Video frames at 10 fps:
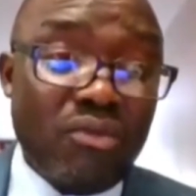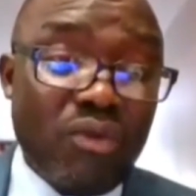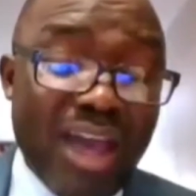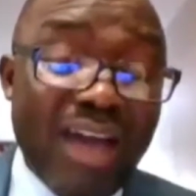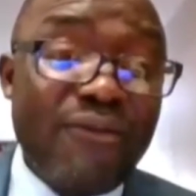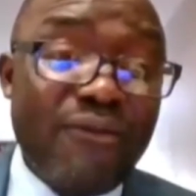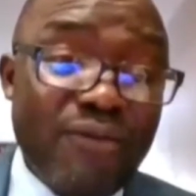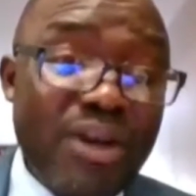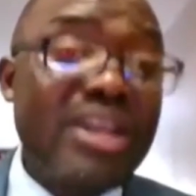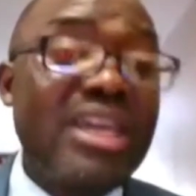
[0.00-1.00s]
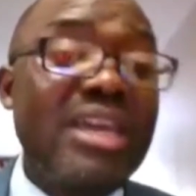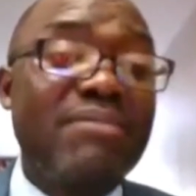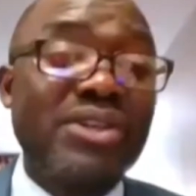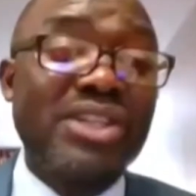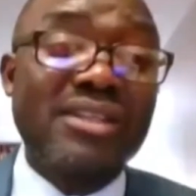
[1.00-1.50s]
we have very key
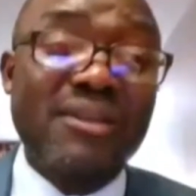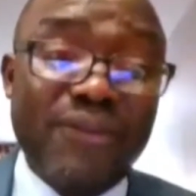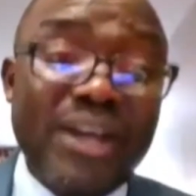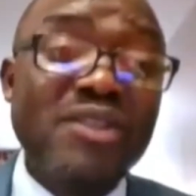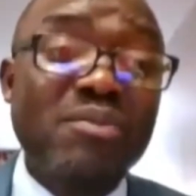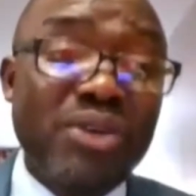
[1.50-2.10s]
projects. The first